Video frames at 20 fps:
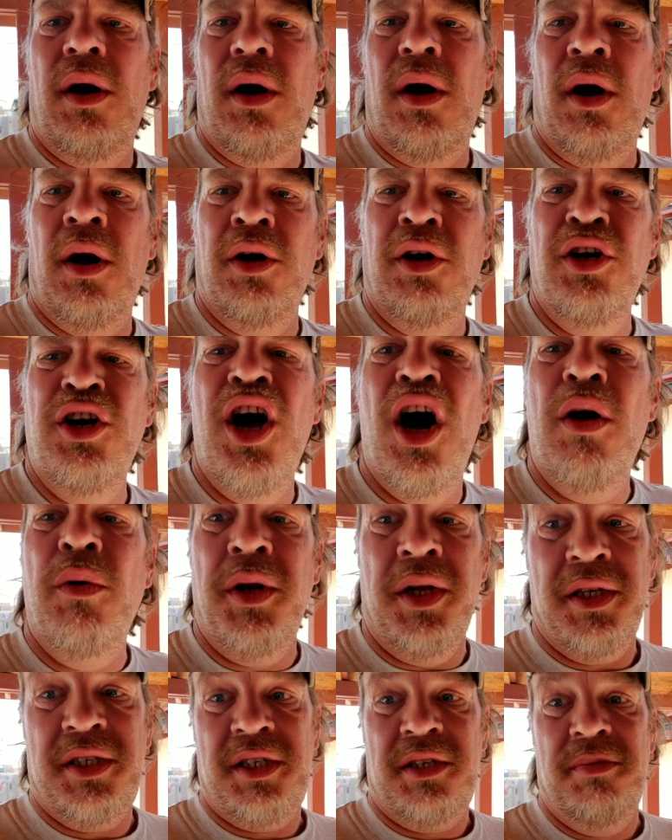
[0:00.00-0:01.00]
are
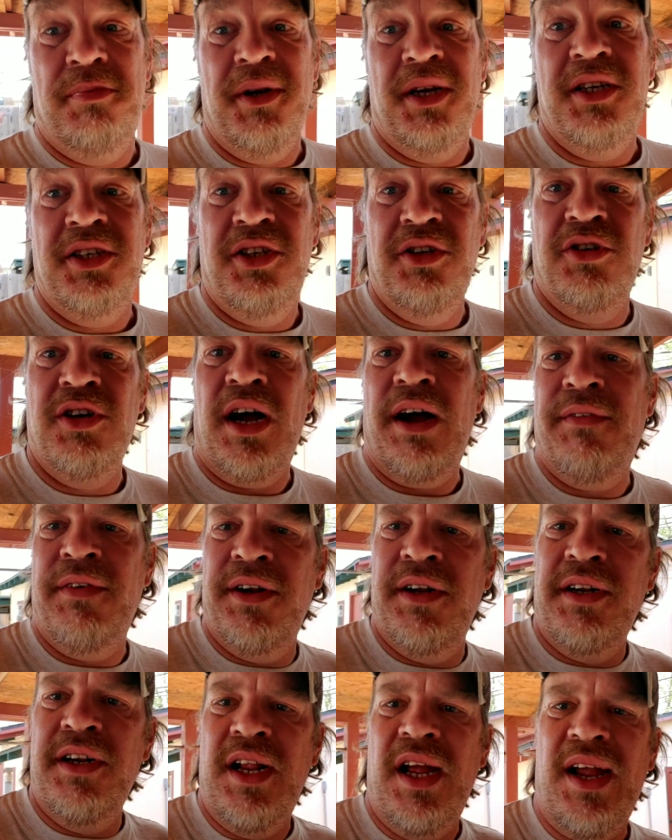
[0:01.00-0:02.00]
noticed because you're driving a
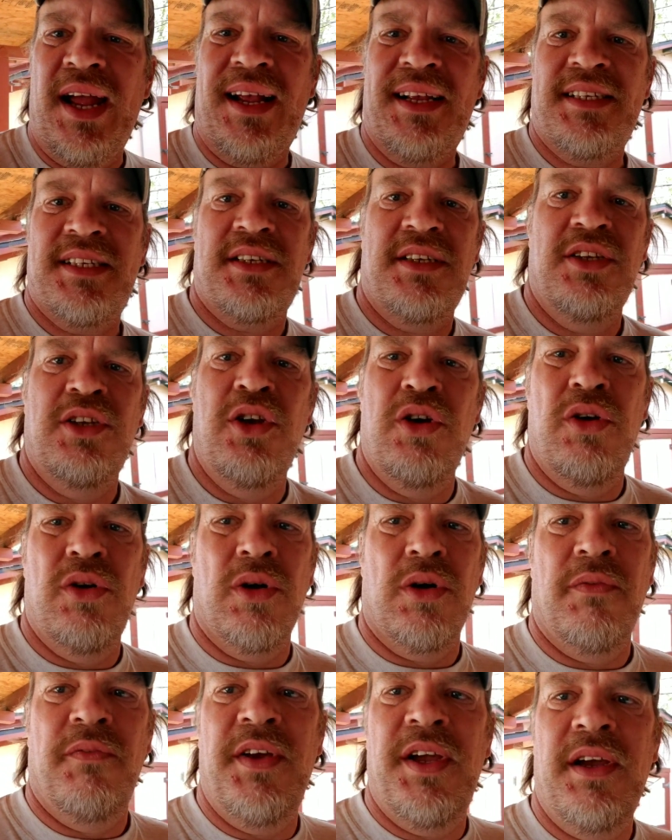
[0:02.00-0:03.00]
nice,
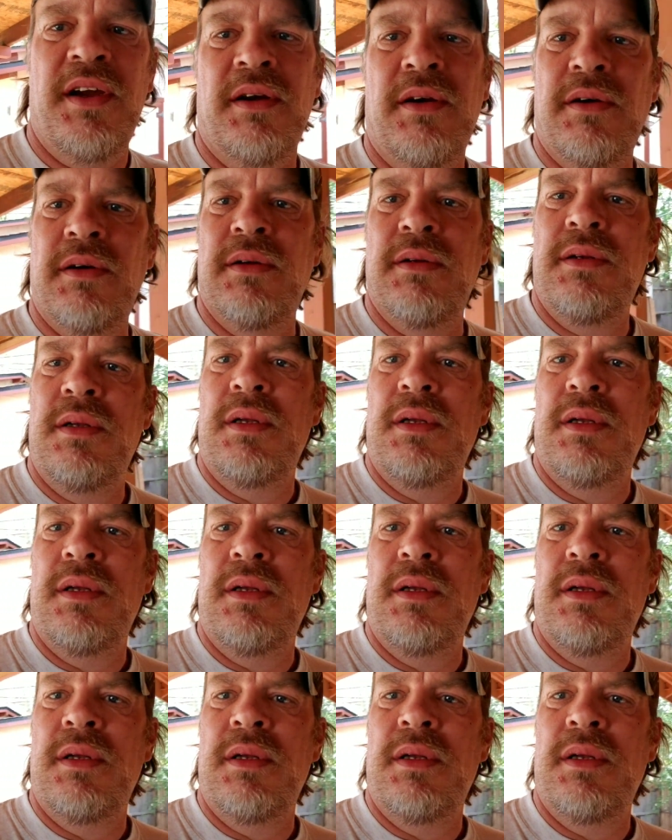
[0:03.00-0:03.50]
newer vehicle.